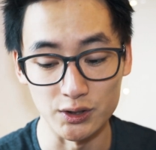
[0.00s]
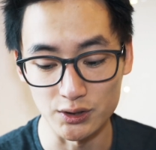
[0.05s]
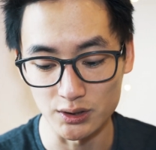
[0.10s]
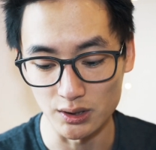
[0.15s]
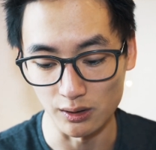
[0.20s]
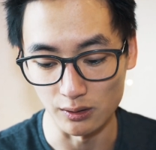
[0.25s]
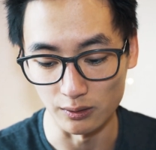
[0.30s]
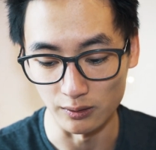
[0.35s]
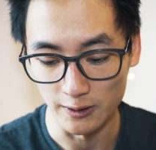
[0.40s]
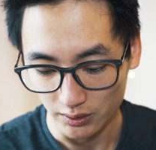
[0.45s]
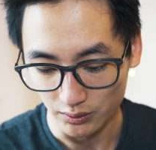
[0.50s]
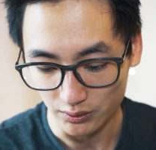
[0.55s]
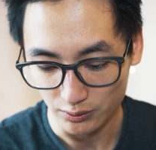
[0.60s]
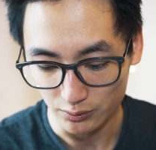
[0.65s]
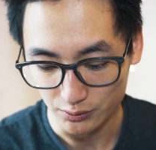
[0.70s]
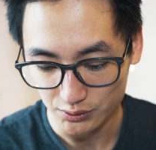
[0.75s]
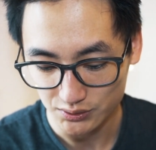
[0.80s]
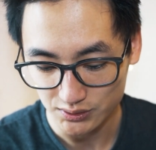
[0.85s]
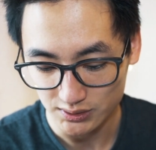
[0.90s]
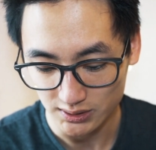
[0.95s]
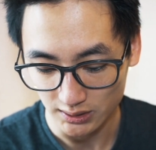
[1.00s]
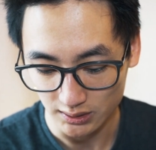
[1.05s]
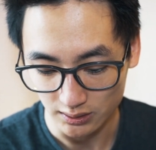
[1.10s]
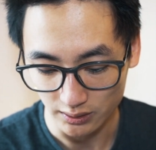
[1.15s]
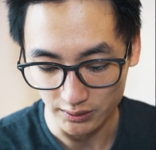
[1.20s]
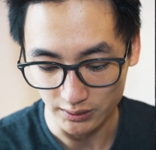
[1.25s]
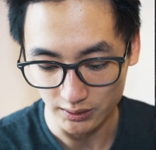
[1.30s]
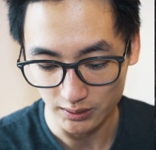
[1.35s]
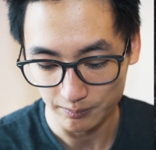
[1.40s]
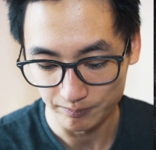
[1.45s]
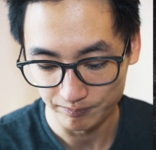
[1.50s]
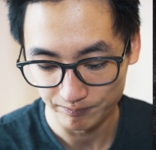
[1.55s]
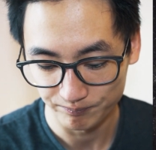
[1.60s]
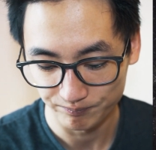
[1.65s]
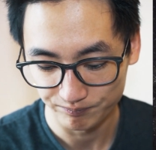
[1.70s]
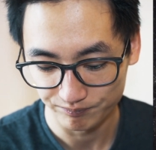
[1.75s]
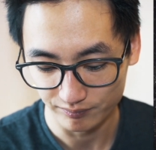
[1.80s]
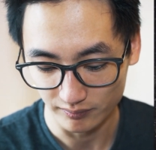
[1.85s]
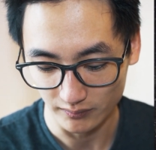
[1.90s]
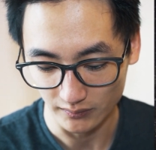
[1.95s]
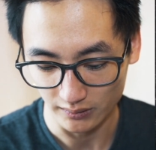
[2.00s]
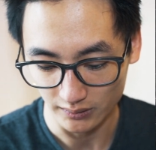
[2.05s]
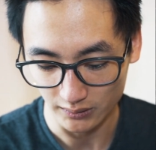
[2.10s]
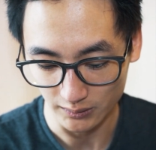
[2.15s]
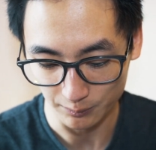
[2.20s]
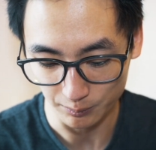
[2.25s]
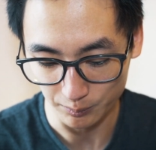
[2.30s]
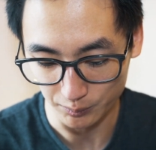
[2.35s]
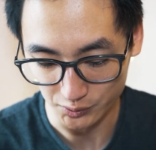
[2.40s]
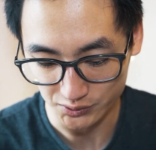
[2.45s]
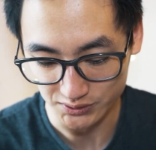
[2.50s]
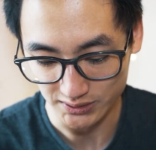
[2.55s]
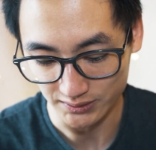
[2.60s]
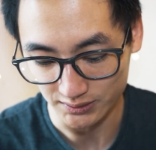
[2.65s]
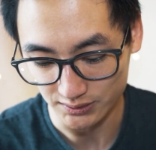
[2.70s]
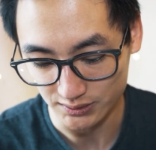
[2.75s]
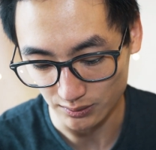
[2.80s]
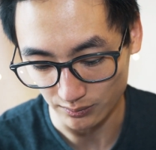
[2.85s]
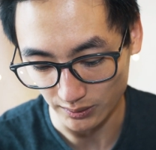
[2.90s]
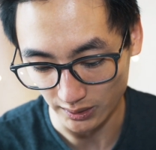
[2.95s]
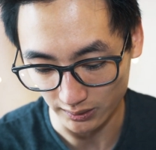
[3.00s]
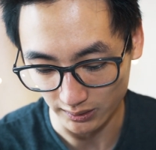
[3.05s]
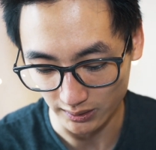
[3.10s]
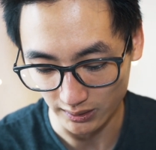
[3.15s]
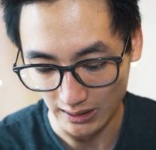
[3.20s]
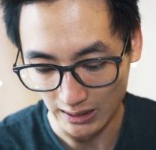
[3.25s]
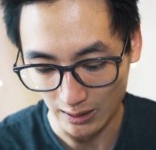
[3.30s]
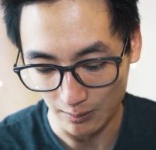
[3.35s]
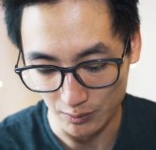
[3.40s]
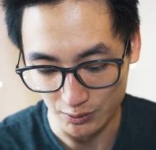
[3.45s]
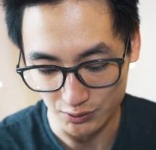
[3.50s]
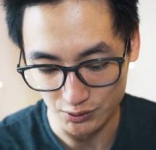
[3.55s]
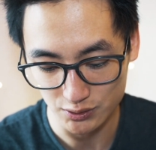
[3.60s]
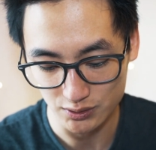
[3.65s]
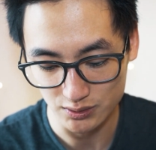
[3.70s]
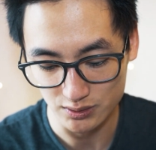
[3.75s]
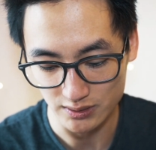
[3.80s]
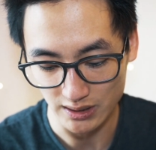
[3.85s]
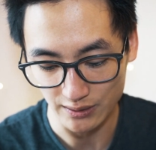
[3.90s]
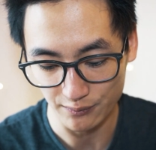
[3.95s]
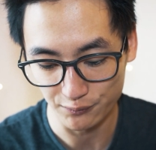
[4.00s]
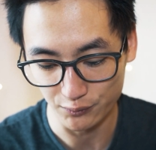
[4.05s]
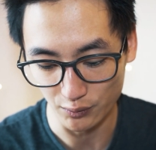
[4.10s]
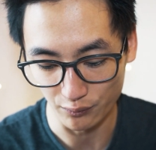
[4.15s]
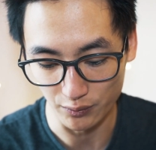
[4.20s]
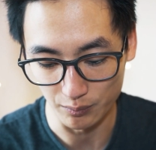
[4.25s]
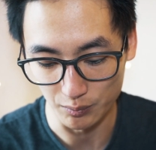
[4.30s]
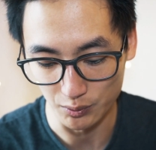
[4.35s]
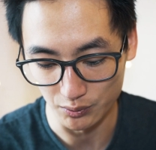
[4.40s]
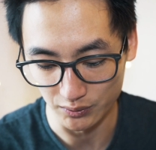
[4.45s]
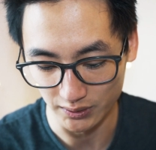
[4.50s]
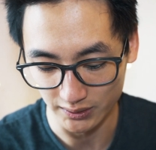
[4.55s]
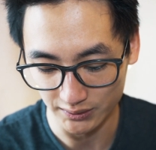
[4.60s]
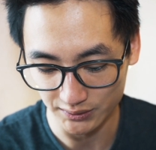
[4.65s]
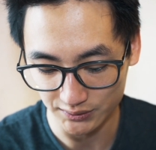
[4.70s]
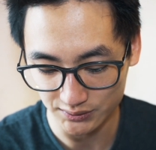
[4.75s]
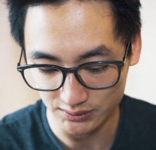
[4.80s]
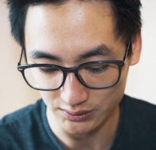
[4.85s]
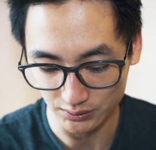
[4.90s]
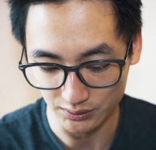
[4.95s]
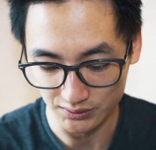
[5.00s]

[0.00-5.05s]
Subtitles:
So you can also see like the percent, like how much left of the moon is.